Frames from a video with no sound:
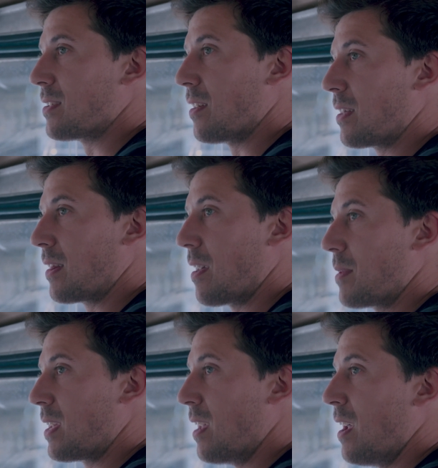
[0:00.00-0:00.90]
So I think that'll
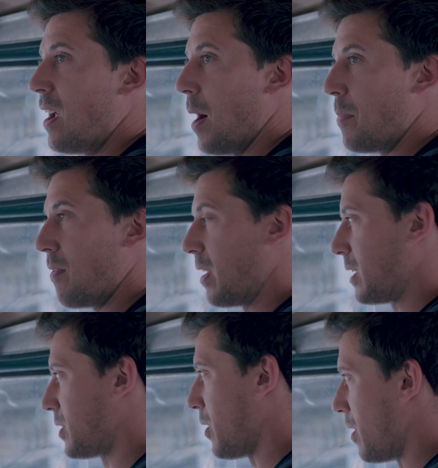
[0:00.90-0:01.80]
be up and
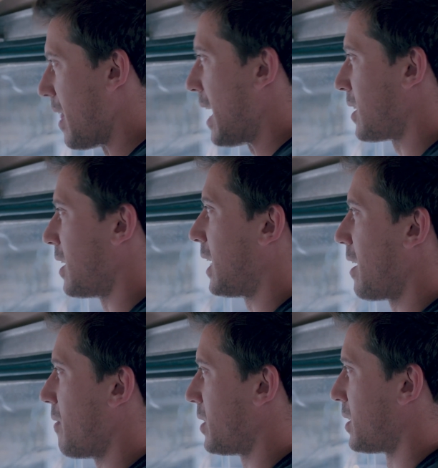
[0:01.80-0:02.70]
running soon, and that's going to
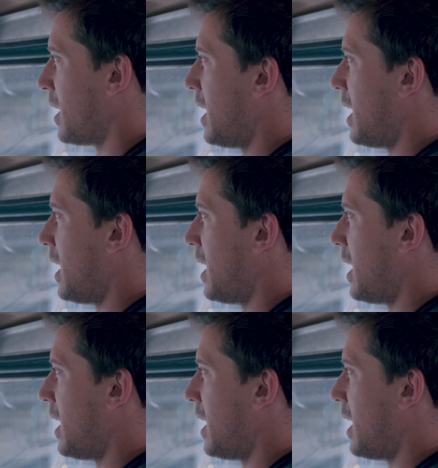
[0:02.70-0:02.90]
give us